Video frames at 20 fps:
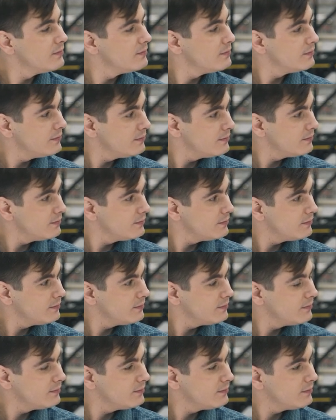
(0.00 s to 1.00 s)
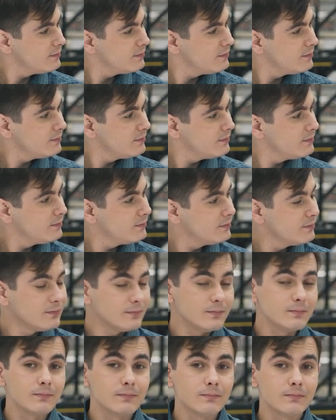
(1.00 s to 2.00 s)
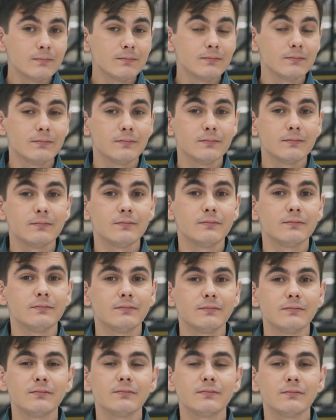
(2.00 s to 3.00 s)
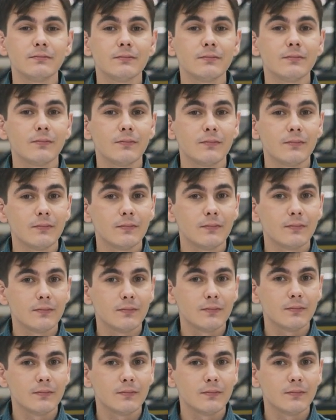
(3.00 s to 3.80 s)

(not speaking)